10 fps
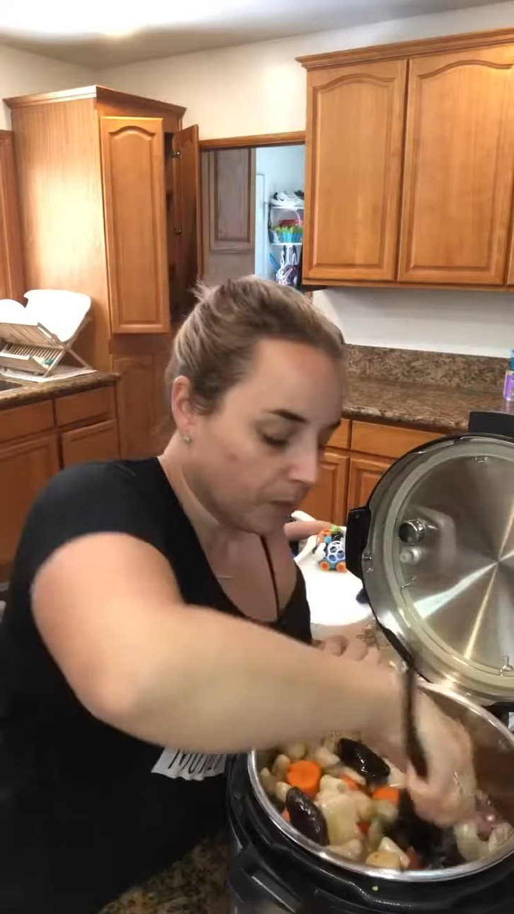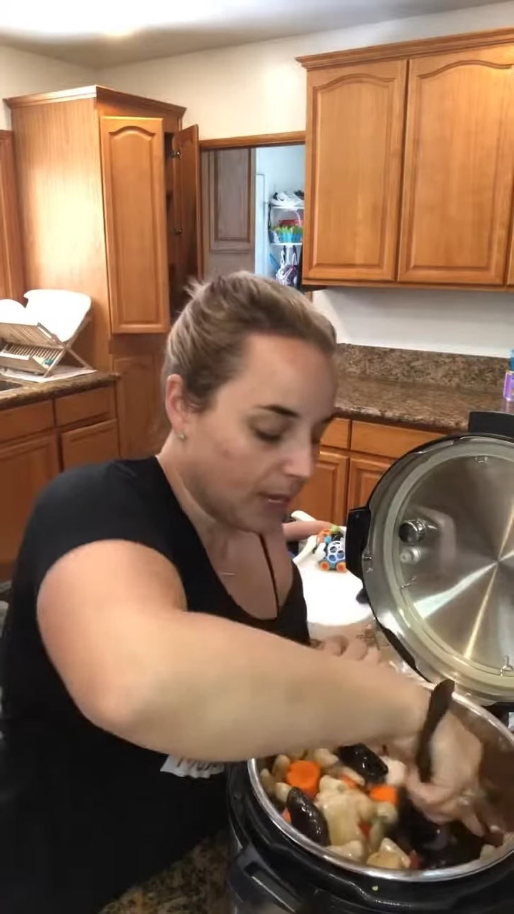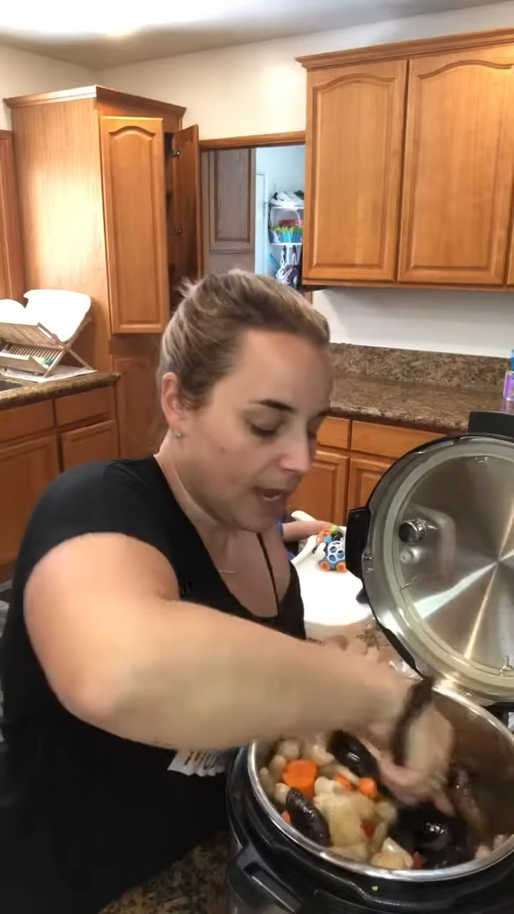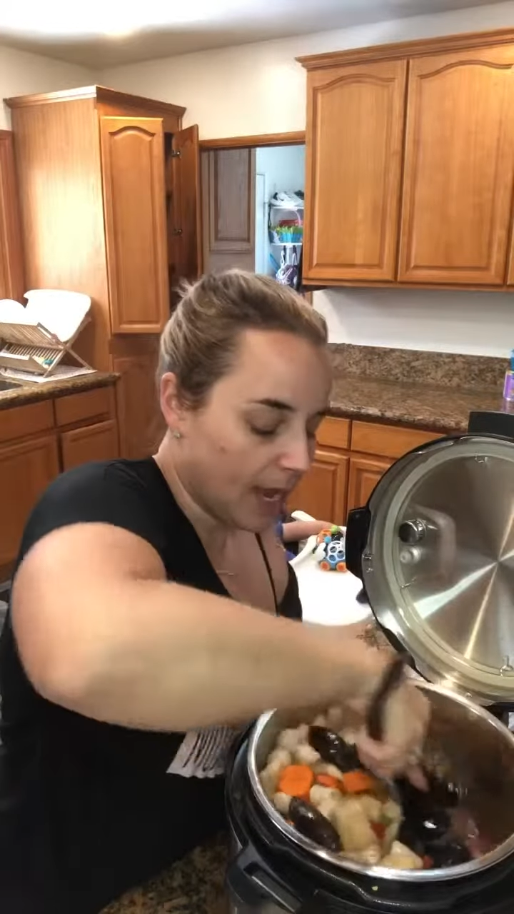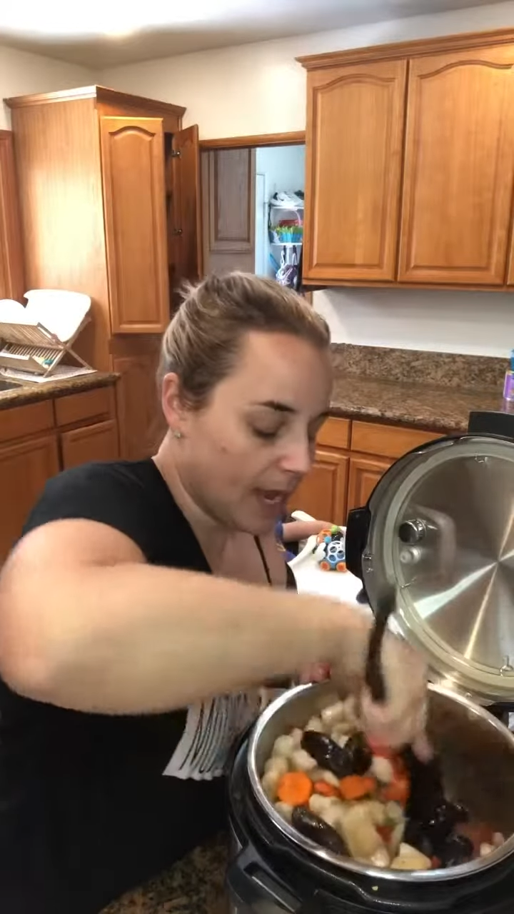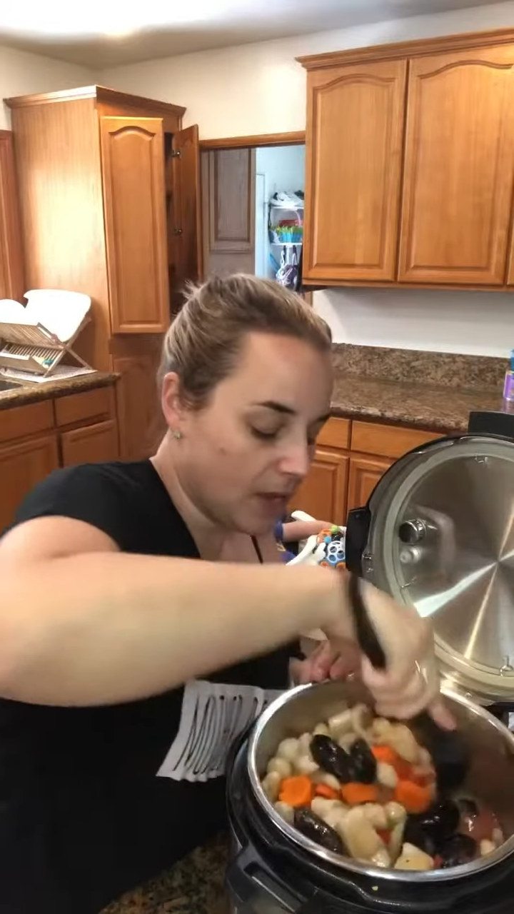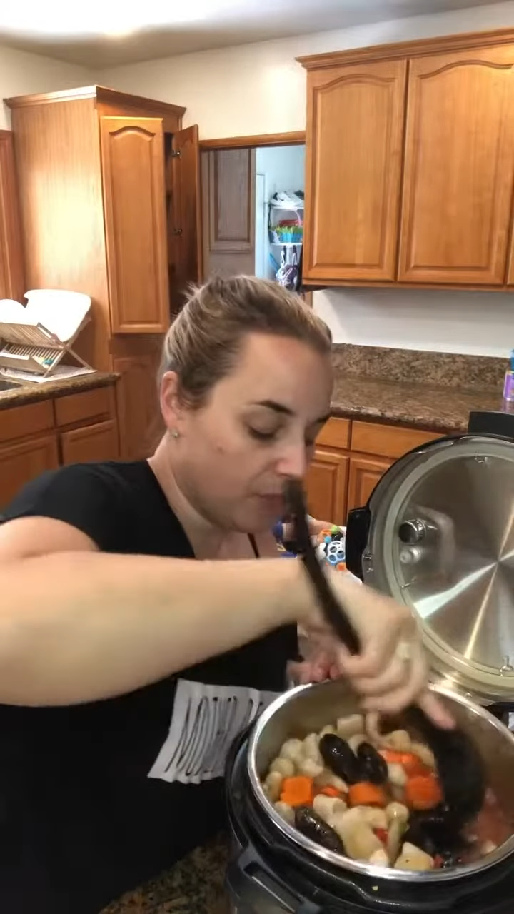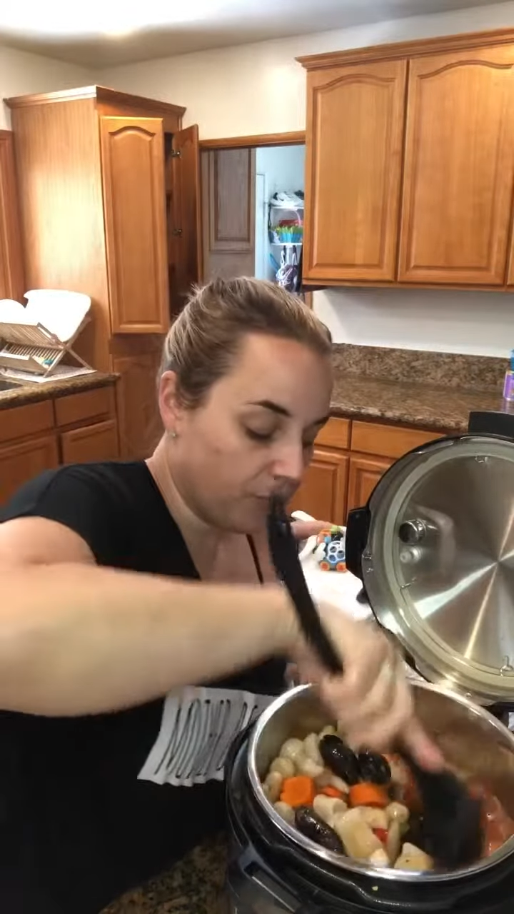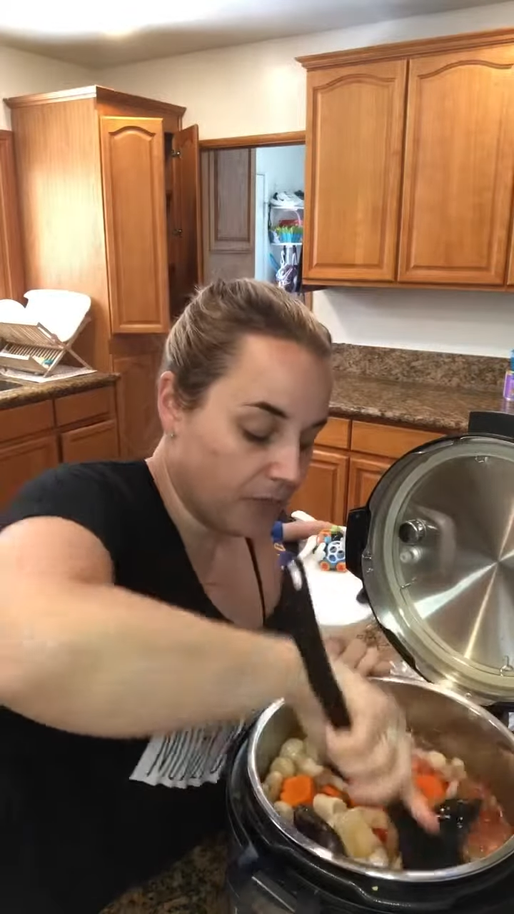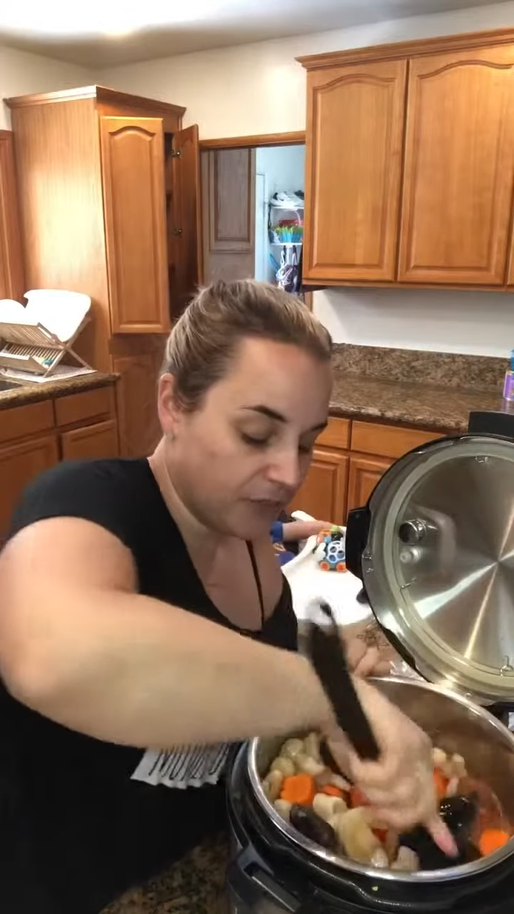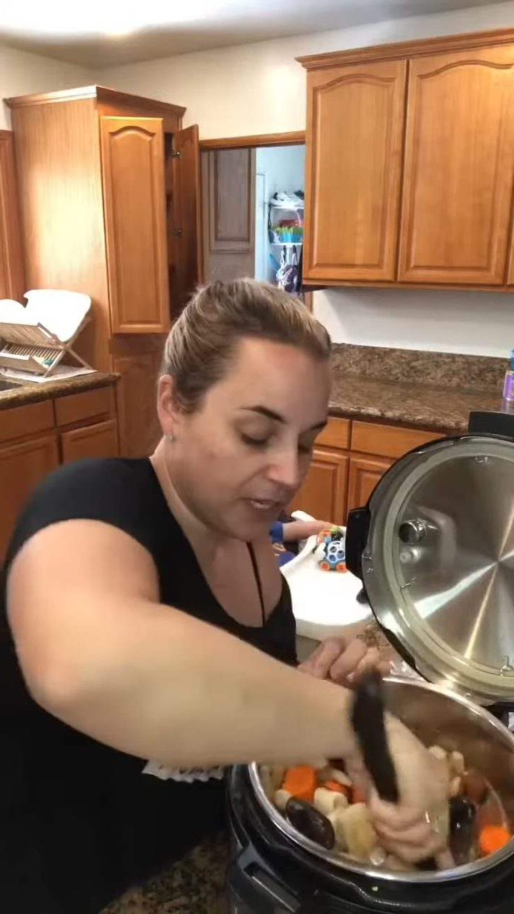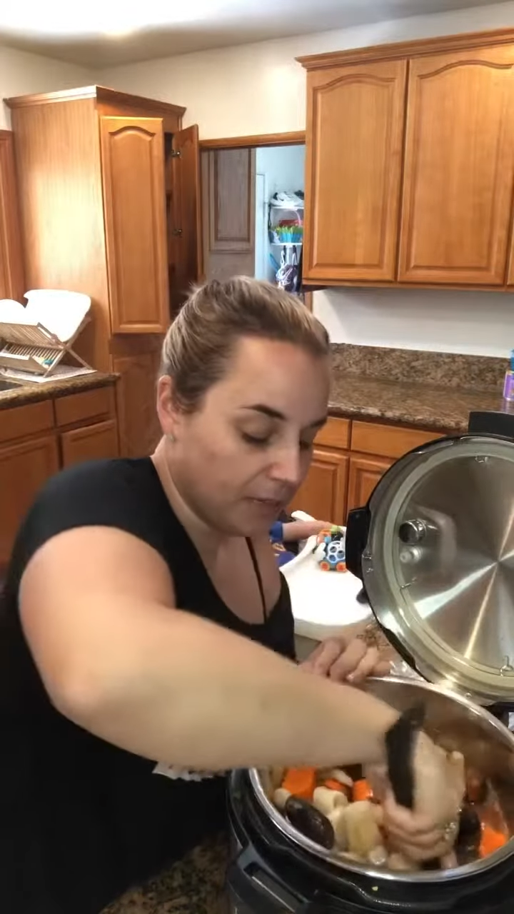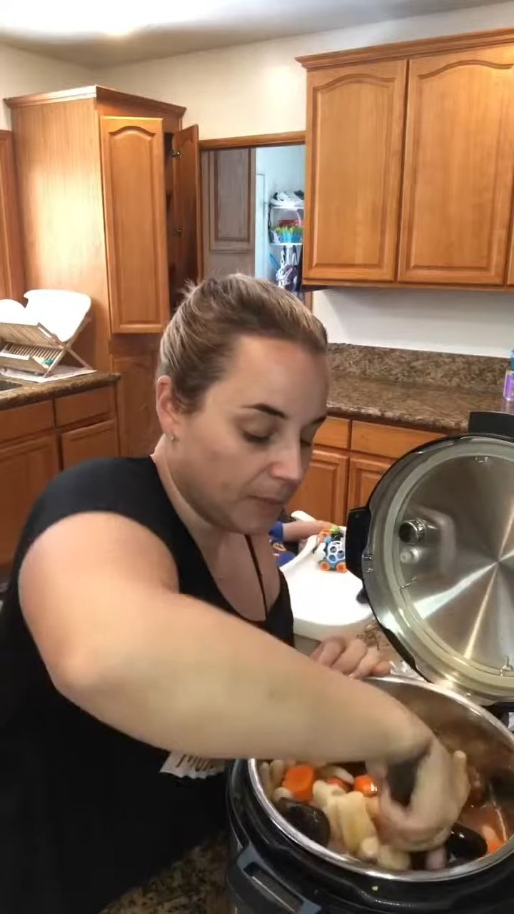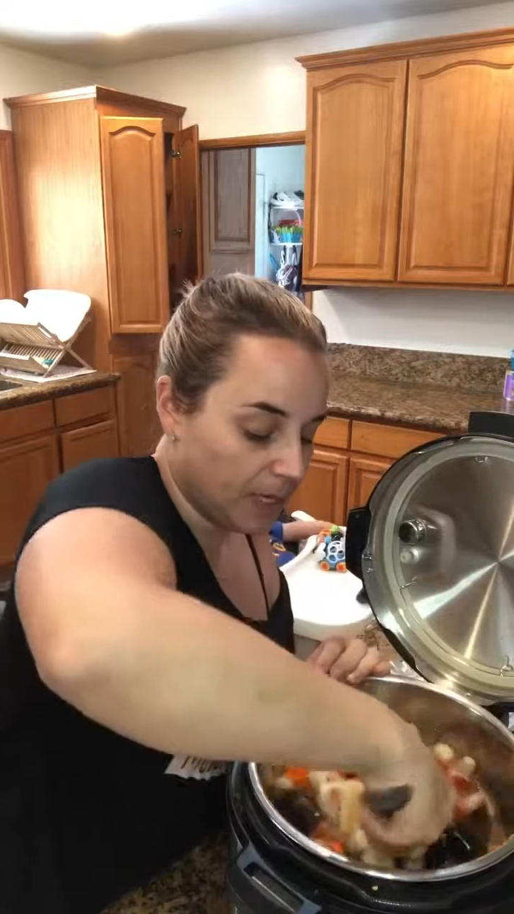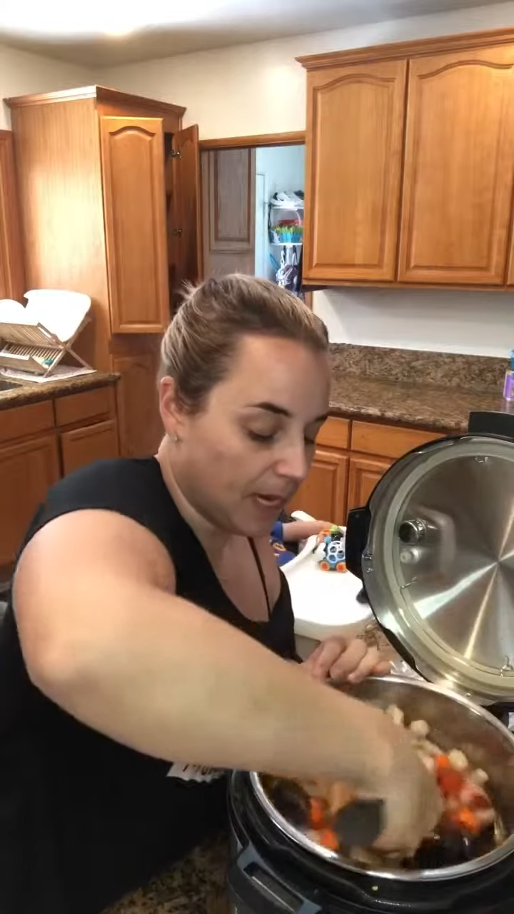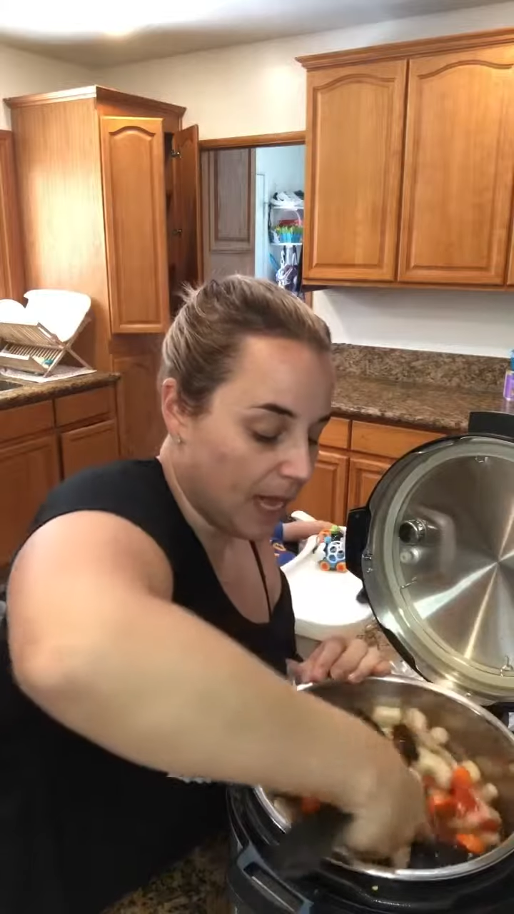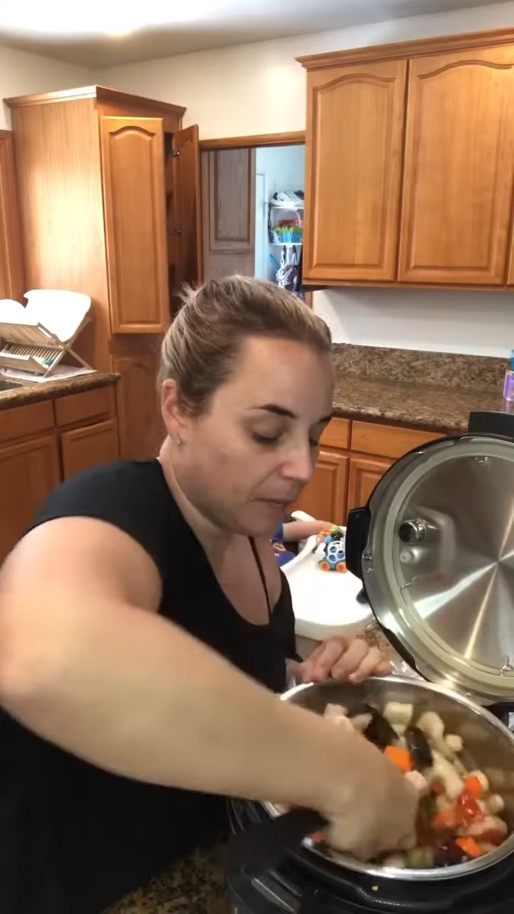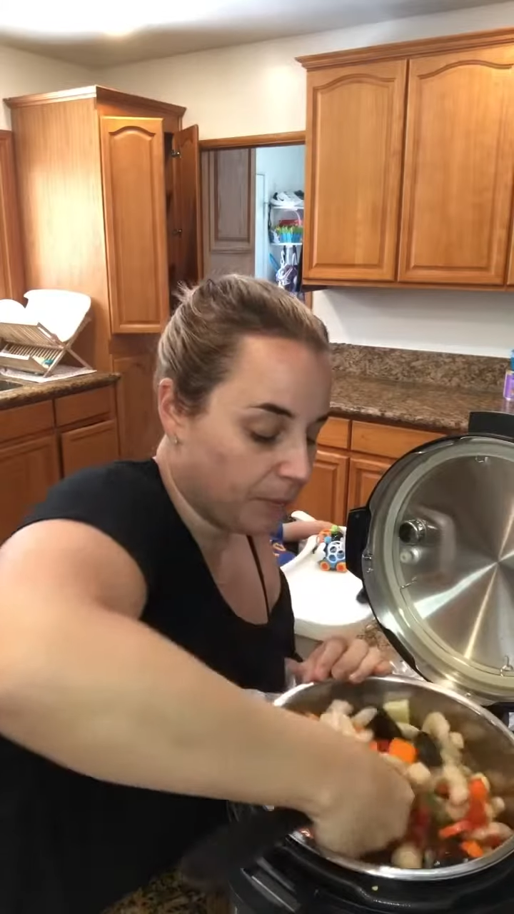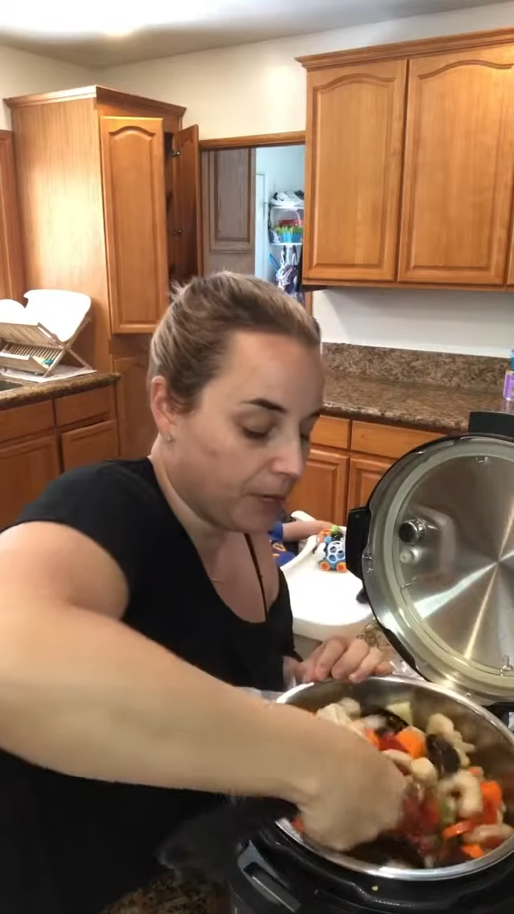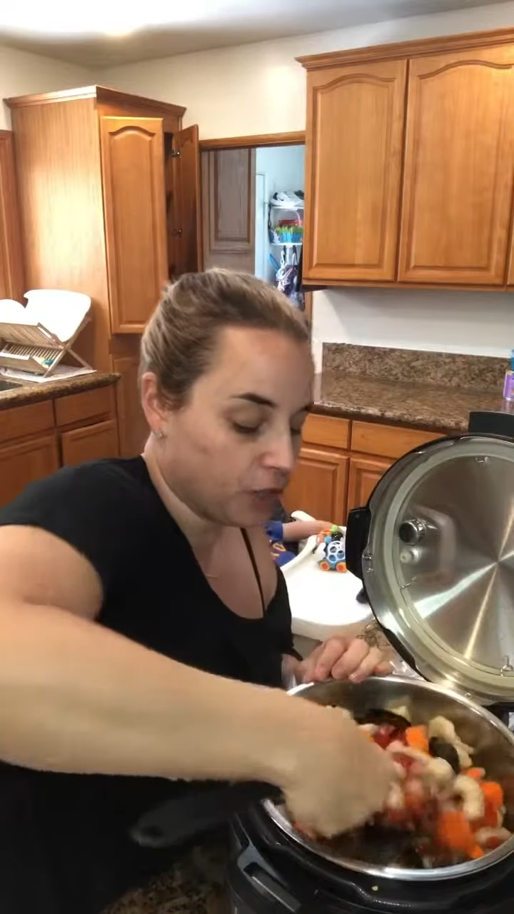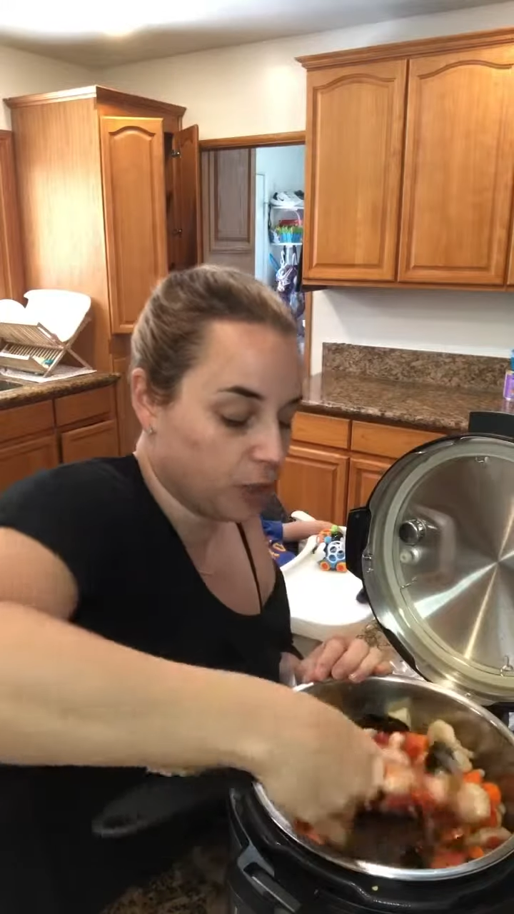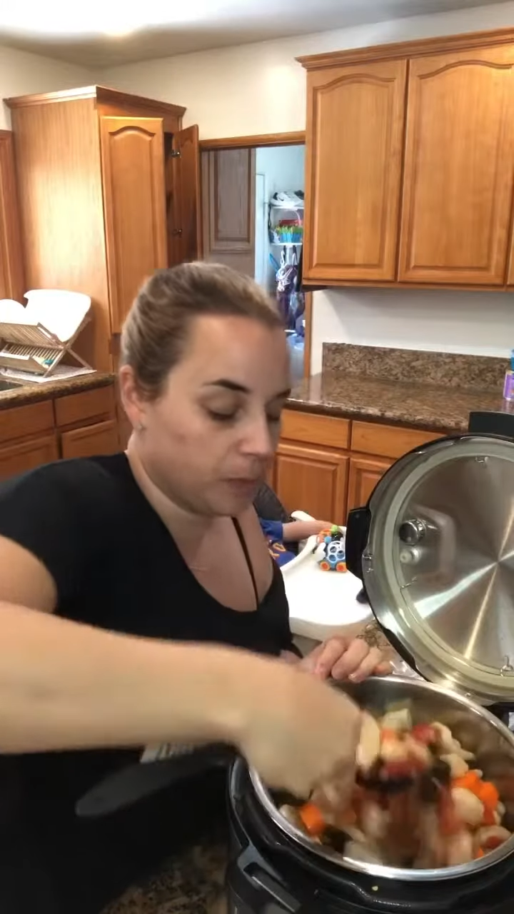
a 15-minute high pressure,